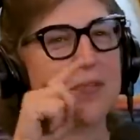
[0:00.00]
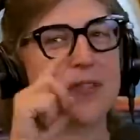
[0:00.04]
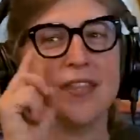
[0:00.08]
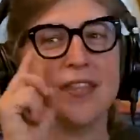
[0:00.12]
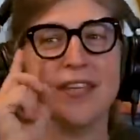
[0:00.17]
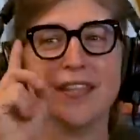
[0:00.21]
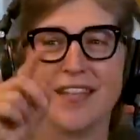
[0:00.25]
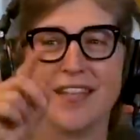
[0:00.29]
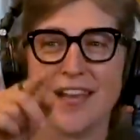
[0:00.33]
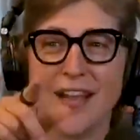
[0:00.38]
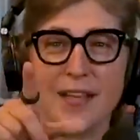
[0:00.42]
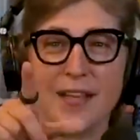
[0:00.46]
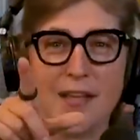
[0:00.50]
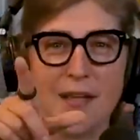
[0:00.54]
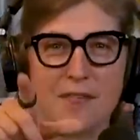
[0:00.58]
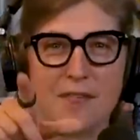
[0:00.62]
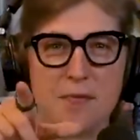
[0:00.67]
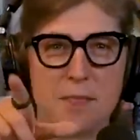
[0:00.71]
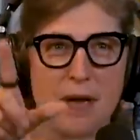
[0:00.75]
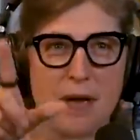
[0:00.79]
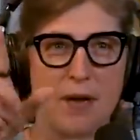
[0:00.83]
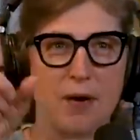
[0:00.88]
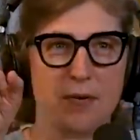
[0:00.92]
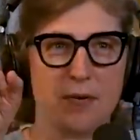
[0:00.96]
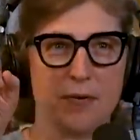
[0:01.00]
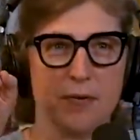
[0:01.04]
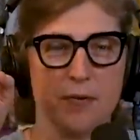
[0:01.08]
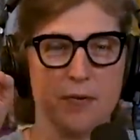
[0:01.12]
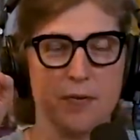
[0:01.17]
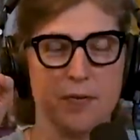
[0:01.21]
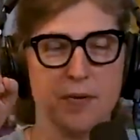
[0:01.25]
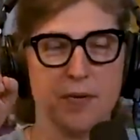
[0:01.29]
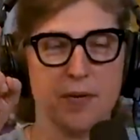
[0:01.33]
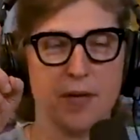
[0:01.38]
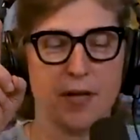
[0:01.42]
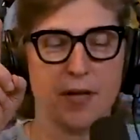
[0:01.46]
the thing that I love about
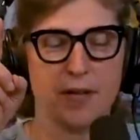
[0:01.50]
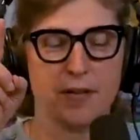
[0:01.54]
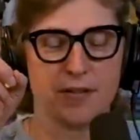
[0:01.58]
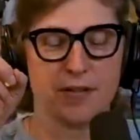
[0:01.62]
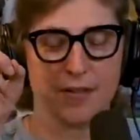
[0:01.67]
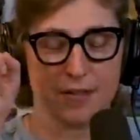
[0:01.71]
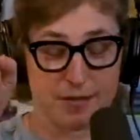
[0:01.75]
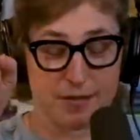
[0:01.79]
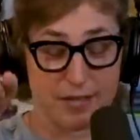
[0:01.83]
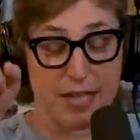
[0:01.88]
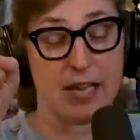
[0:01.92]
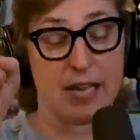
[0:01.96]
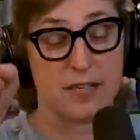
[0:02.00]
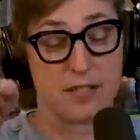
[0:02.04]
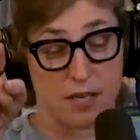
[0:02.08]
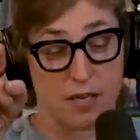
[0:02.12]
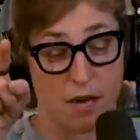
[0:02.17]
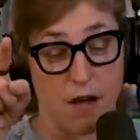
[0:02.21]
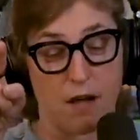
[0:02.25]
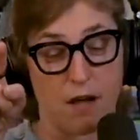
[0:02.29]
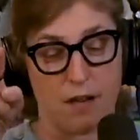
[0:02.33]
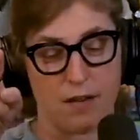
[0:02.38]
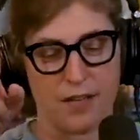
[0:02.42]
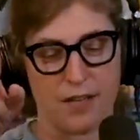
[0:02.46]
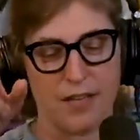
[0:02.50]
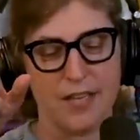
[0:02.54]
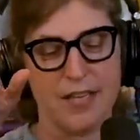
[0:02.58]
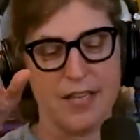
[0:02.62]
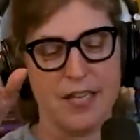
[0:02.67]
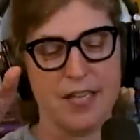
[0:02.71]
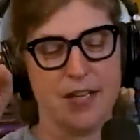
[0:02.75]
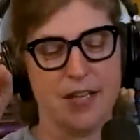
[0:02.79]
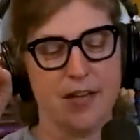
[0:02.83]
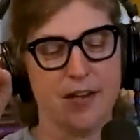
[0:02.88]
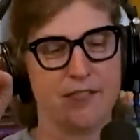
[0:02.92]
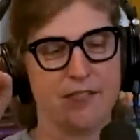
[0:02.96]
th- that doll
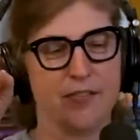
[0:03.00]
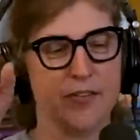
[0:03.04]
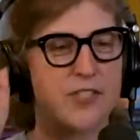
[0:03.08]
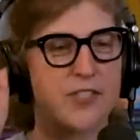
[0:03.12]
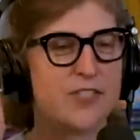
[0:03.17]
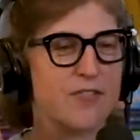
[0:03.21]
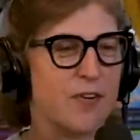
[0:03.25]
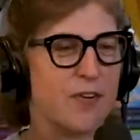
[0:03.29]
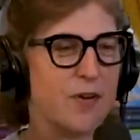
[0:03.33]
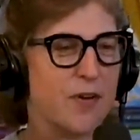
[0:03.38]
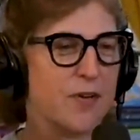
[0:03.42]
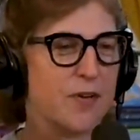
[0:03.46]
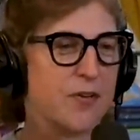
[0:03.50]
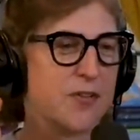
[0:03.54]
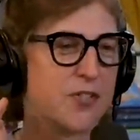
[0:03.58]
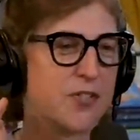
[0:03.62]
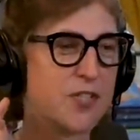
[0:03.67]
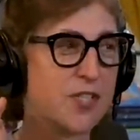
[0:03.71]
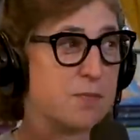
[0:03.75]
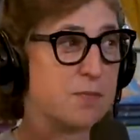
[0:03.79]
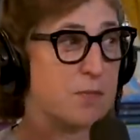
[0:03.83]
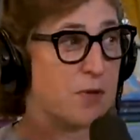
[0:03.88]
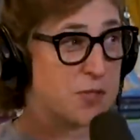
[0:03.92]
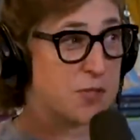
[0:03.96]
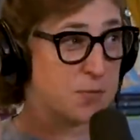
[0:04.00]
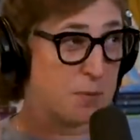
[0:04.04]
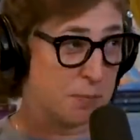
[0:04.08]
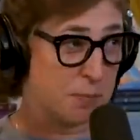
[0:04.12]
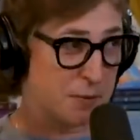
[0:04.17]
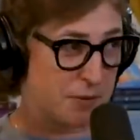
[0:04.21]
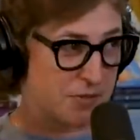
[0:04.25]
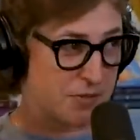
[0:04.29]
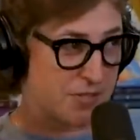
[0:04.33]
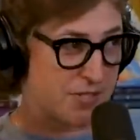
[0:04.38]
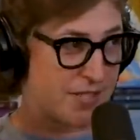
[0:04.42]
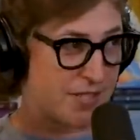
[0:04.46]
First of all, she has multiple
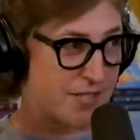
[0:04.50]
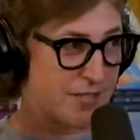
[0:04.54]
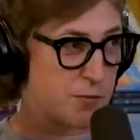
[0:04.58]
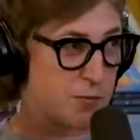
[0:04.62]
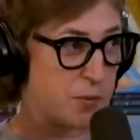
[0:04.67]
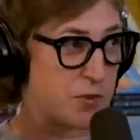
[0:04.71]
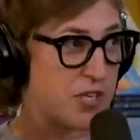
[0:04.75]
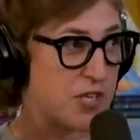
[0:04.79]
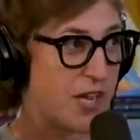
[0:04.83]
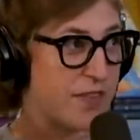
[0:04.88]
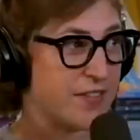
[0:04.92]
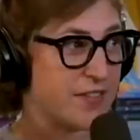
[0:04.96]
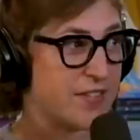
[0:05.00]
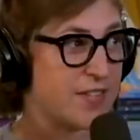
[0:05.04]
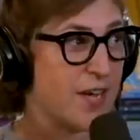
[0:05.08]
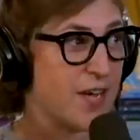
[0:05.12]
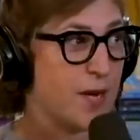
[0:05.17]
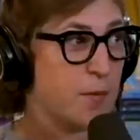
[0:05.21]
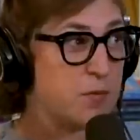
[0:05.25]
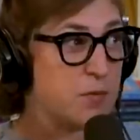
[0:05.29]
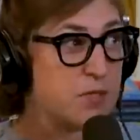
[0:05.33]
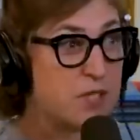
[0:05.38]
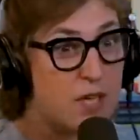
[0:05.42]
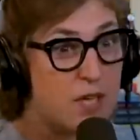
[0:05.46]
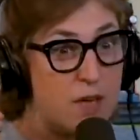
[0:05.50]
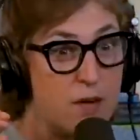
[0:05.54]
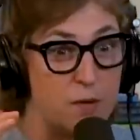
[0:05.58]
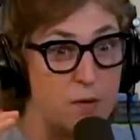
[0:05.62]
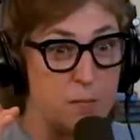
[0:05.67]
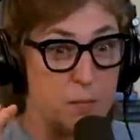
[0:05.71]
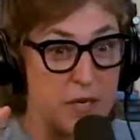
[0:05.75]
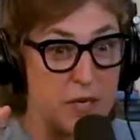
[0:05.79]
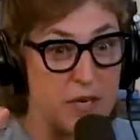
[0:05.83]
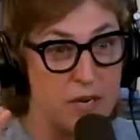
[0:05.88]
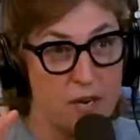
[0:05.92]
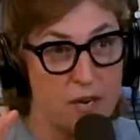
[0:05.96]
piercings, which at the time was like,
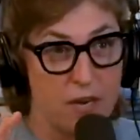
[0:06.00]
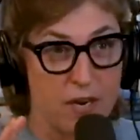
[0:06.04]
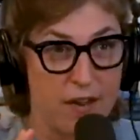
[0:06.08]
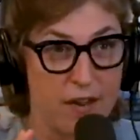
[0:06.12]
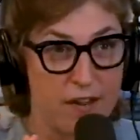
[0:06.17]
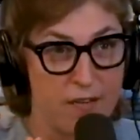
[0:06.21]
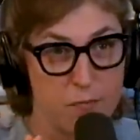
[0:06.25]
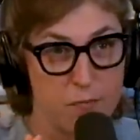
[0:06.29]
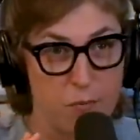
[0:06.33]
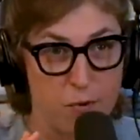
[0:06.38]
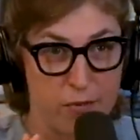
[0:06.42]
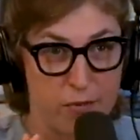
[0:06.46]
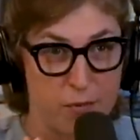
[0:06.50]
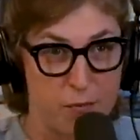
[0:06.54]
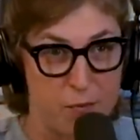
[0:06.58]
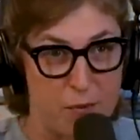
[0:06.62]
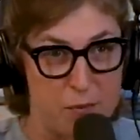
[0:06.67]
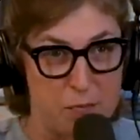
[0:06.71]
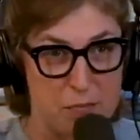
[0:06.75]
oh my God, I have more than